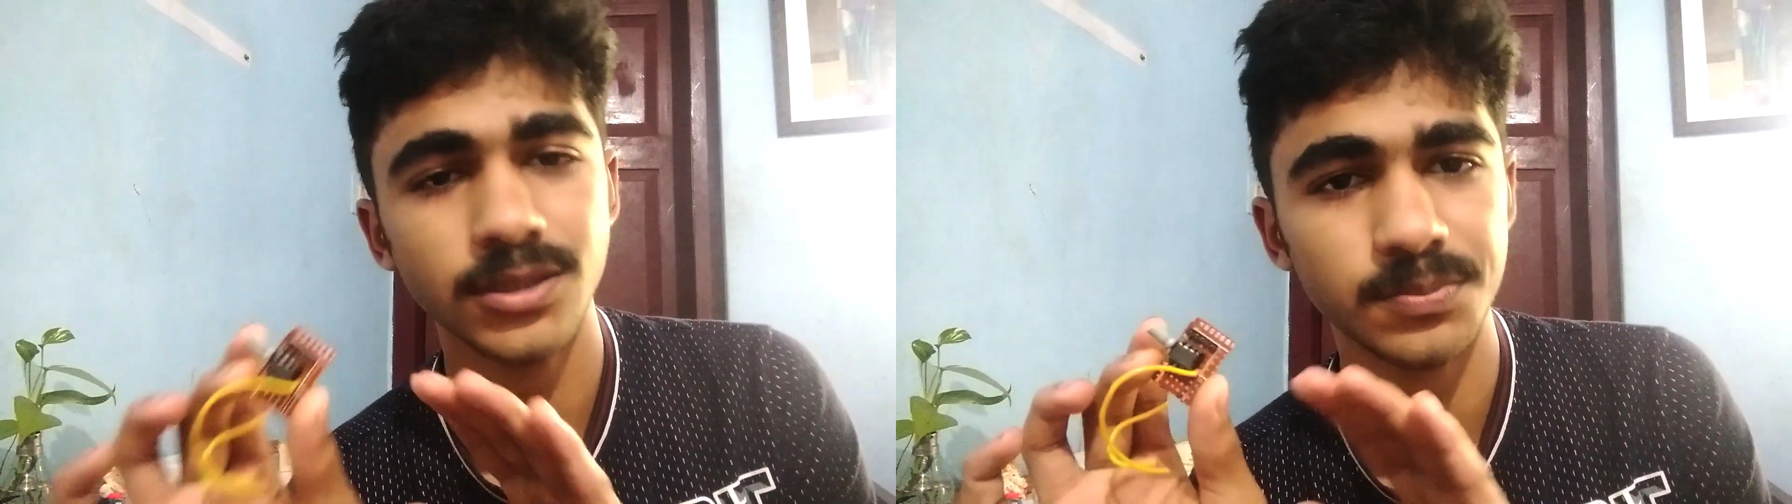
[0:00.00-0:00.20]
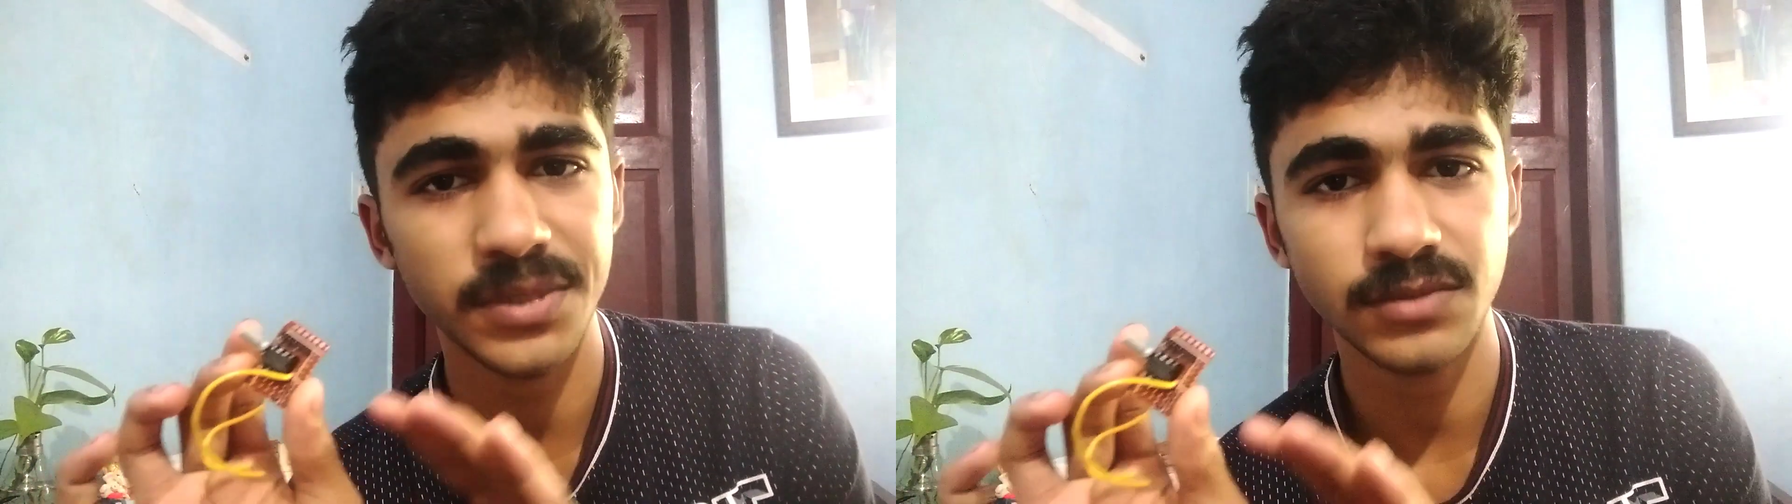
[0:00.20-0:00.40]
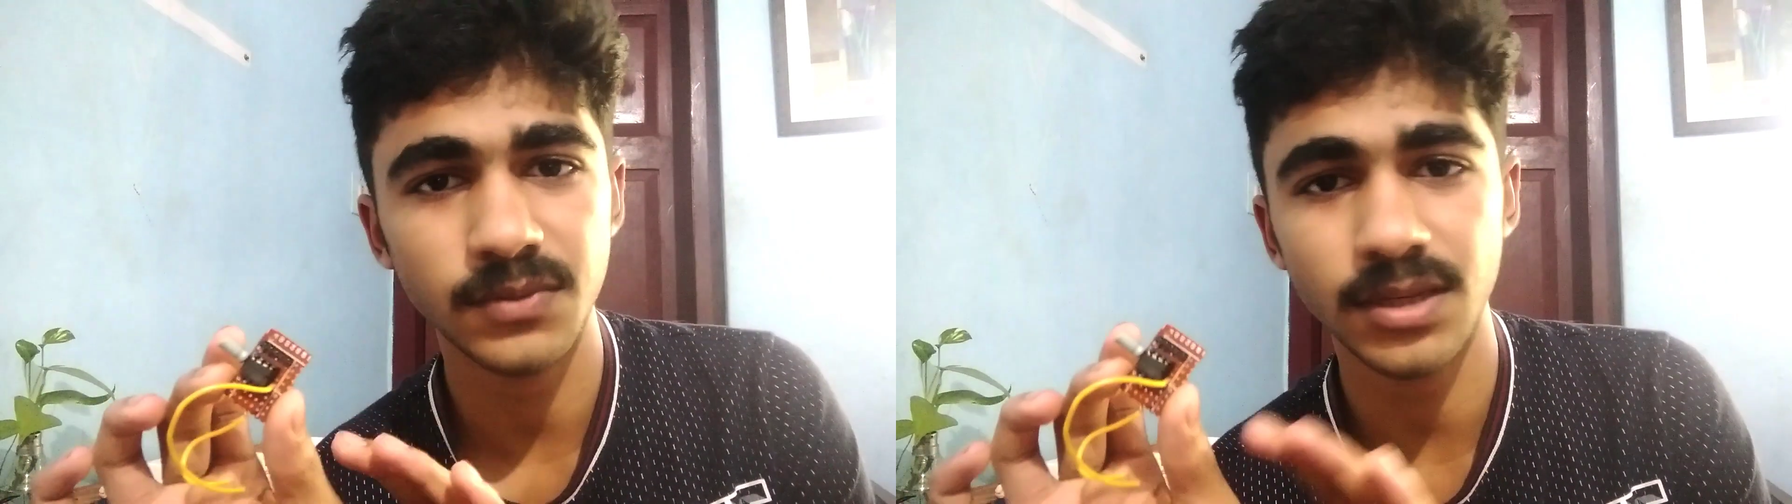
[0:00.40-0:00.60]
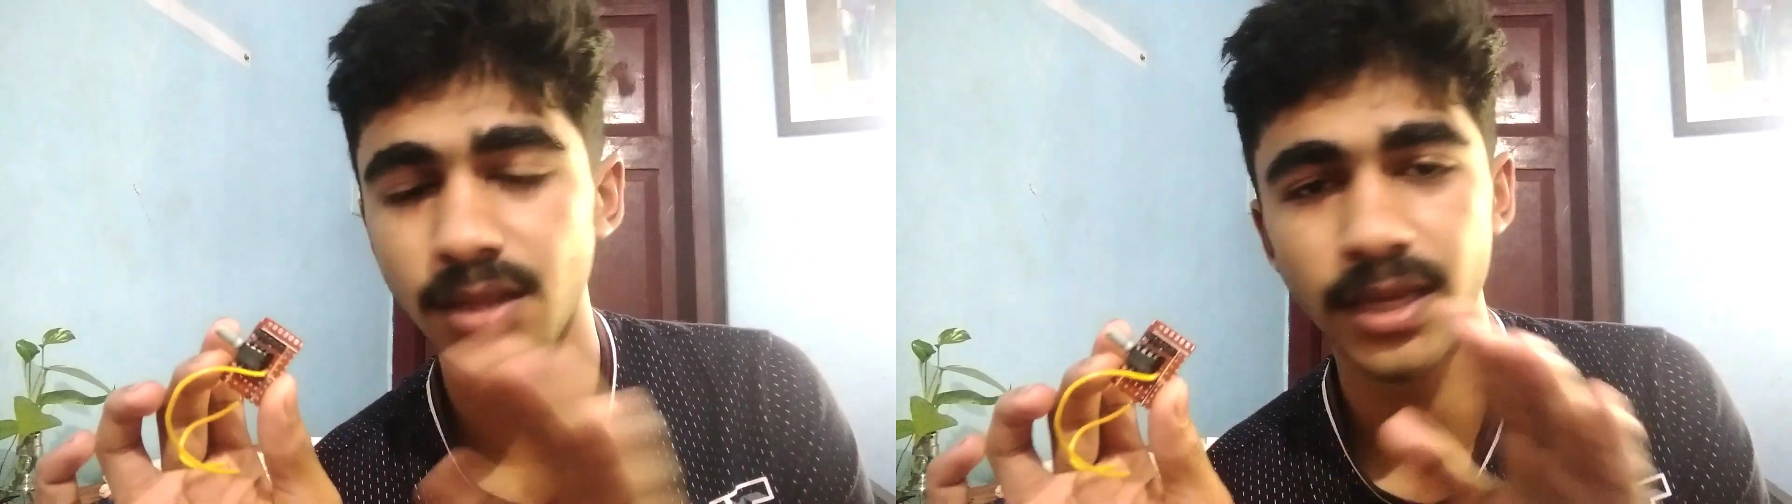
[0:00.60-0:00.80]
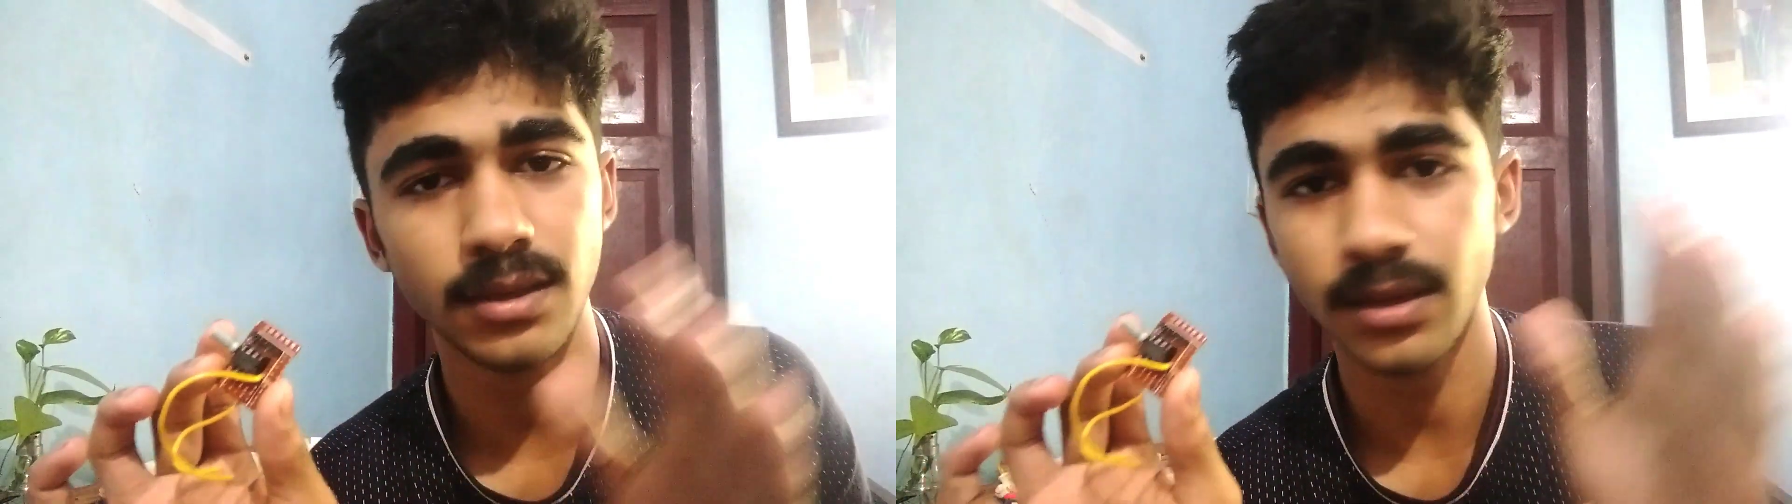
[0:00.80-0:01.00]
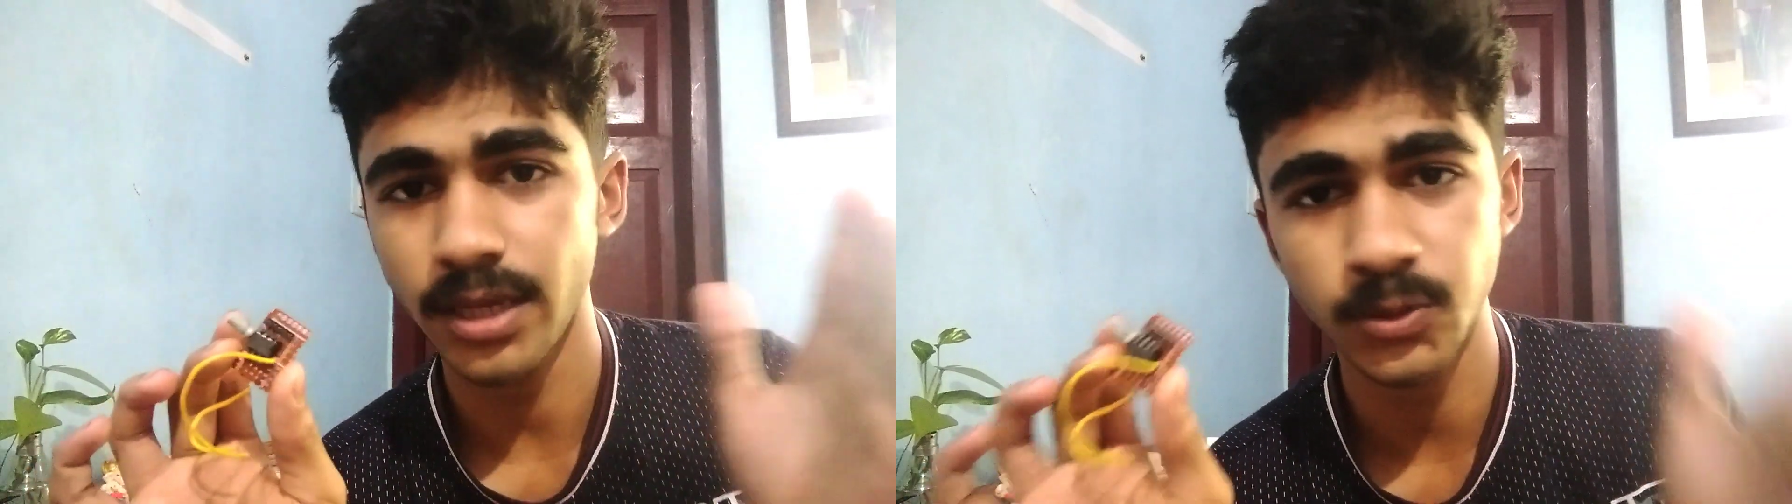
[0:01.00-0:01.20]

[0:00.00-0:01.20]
specific like